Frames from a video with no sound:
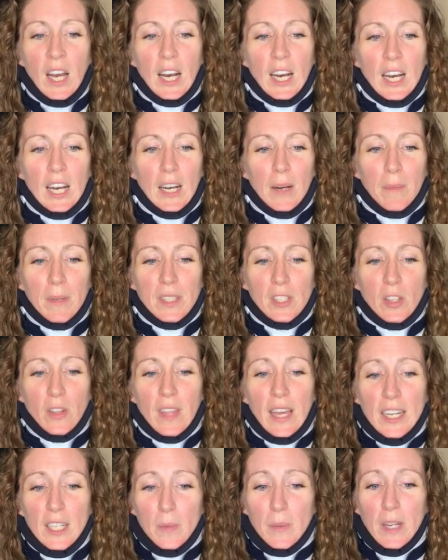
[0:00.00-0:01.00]
And so
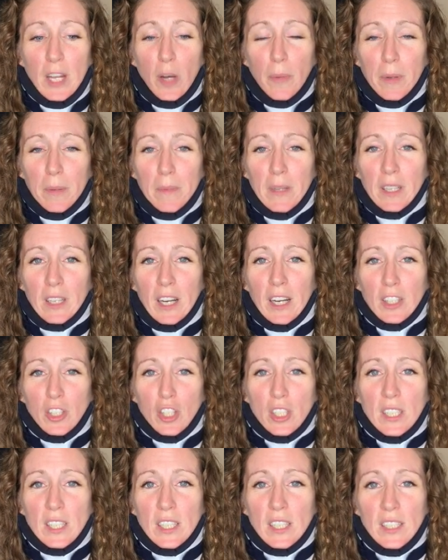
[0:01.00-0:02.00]
that has been helping me a lot
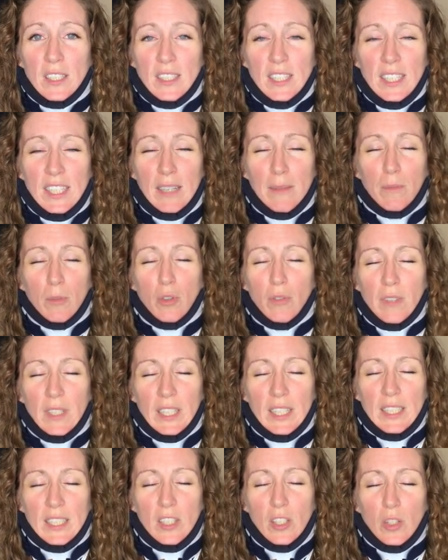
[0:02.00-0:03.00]
just to get
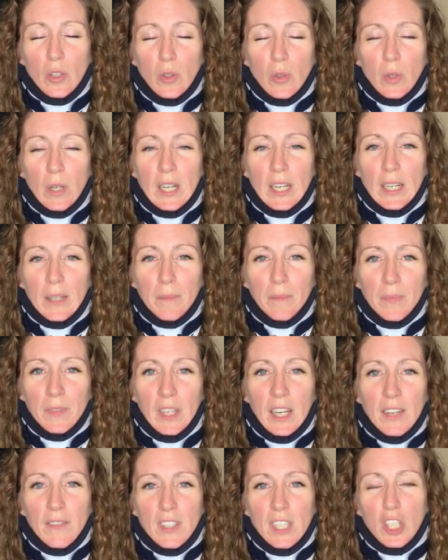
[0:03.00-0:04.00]
moving and to
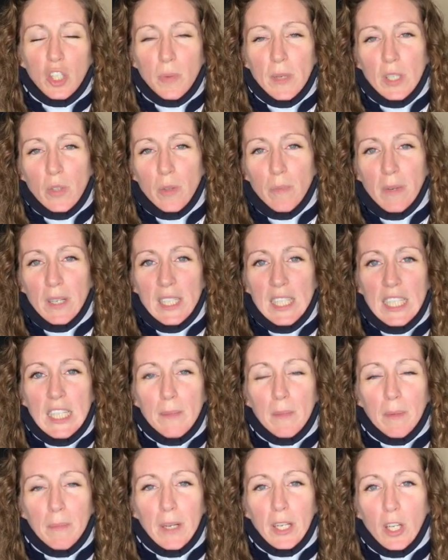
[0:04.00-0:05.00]
kind of touch base with my
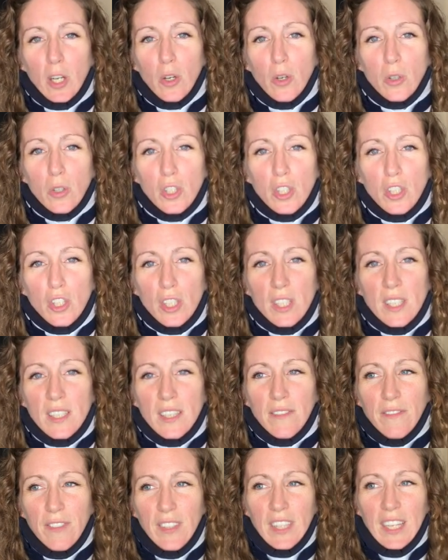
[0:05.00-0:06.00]
team and my coach and
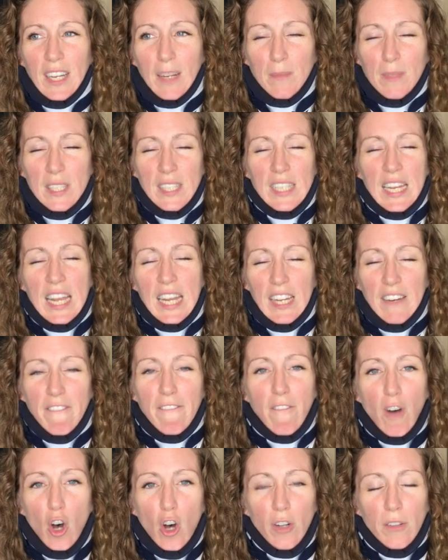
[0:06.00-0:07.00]
just feel like I'm staying
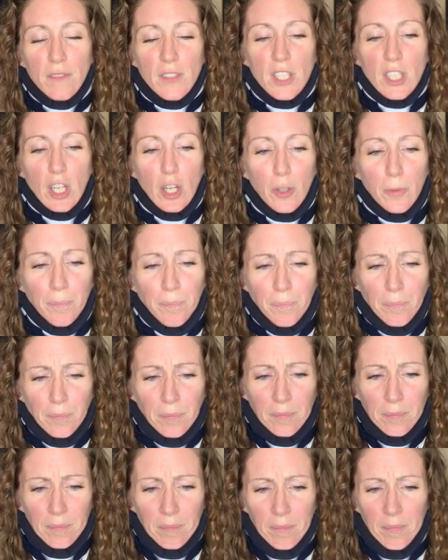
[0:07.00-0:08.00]
involved,
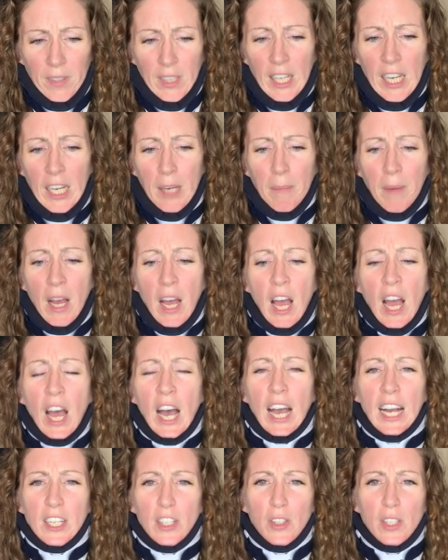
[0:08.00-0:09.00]

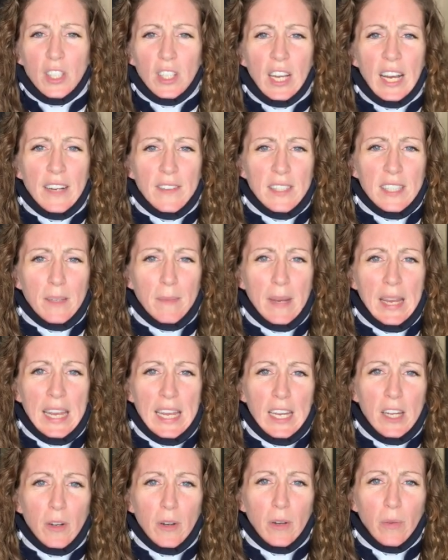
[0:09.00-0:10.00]
I do still have some
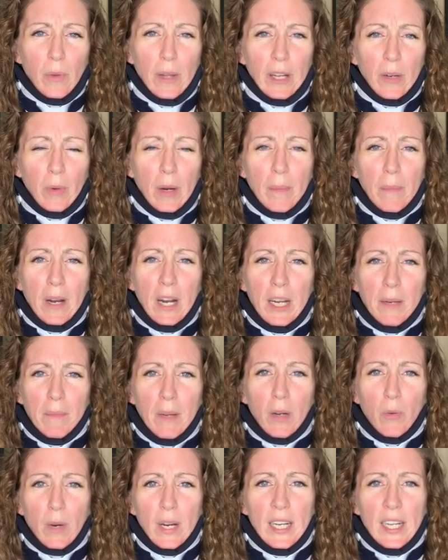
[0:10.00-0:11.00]
ache like right behind
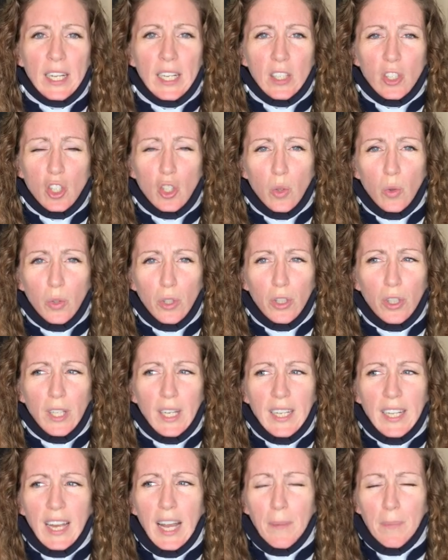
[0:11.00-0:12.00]
my right hand shoulder,
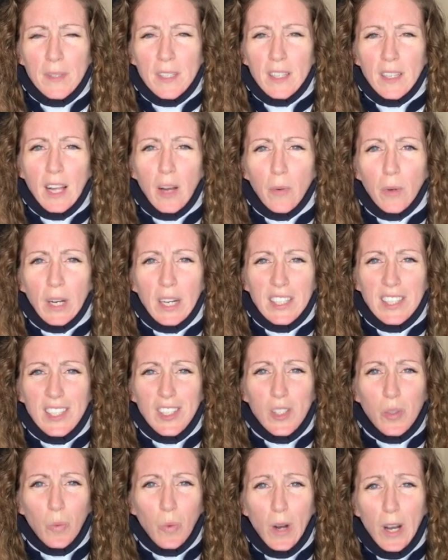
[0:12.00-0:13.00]
and it happens a lot when I
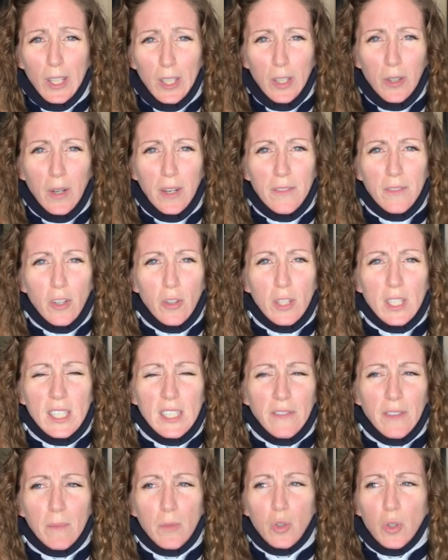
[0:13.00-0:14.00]
swallow. I've noticed
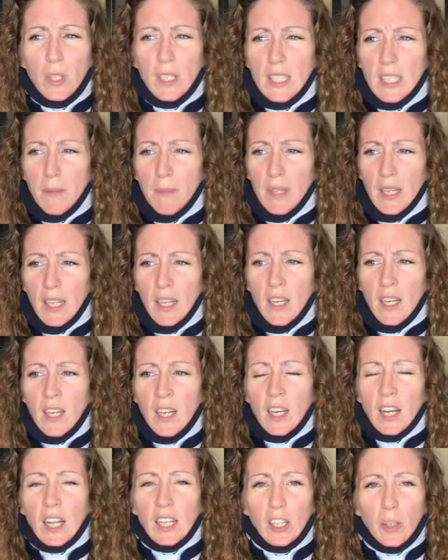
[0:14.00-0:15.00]
if I'm chewing something
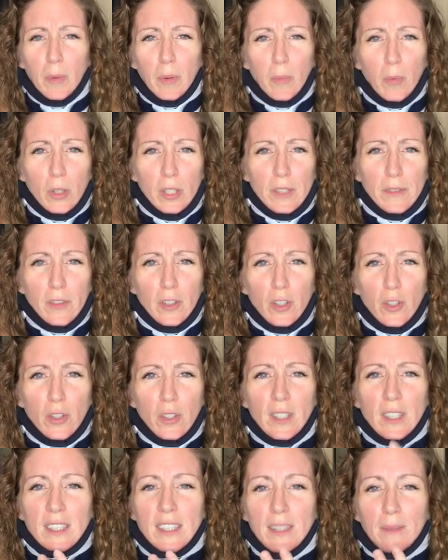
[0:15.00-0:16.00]
a little bit more
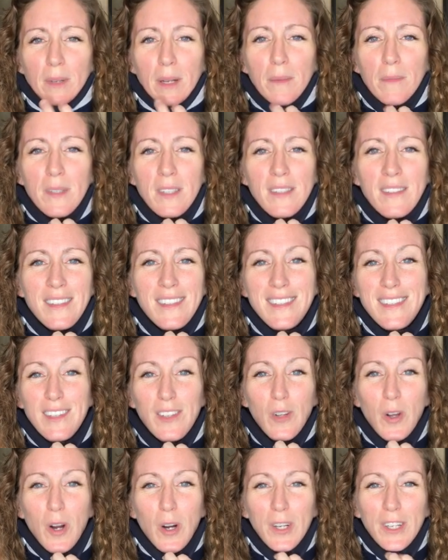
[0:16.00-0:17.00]
difficult, because sometimes it's a
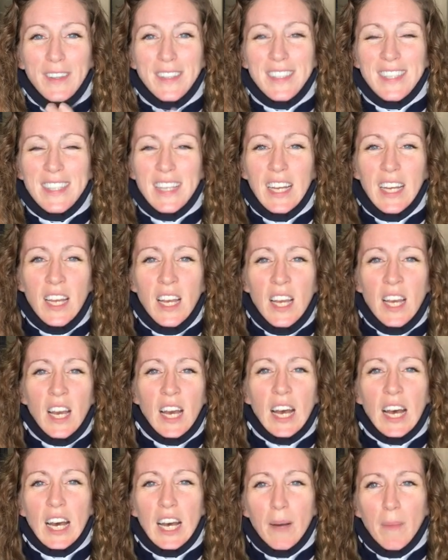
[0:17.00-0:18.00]
little hard in this thing,
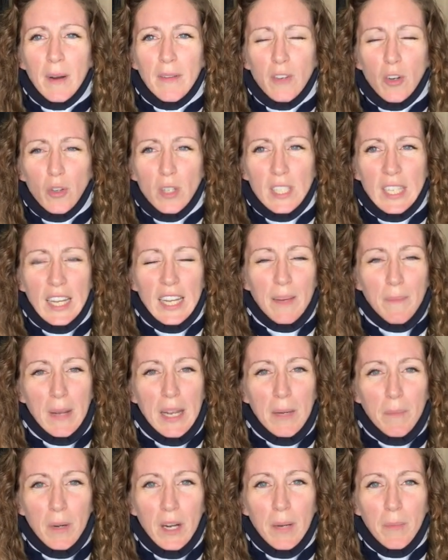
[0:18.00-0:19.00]
I've noticed I get
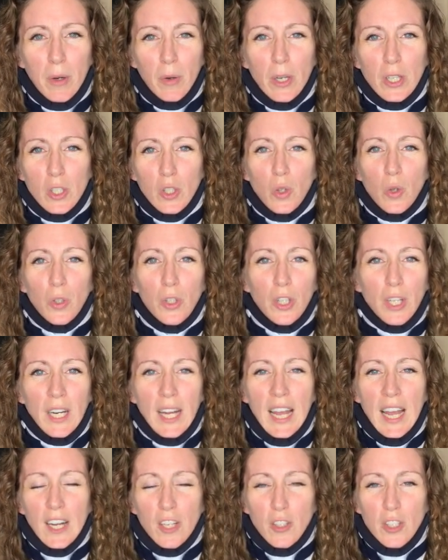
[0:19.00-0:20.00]
pain behind my right shoulder. And
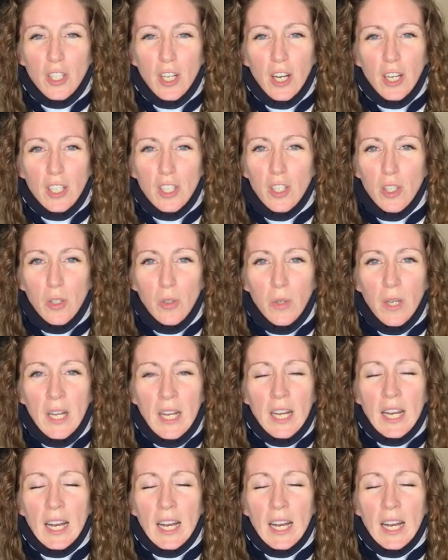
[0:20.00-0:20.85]
I actually talked to